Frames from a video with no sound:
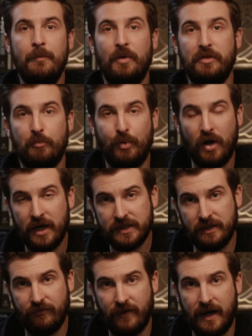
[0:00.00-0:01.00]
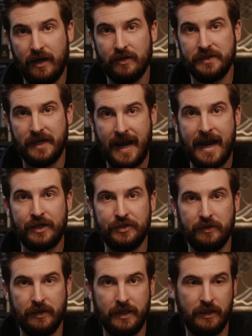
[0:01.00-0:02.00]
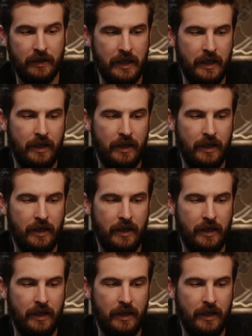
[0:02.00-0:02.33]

but the proxy files actually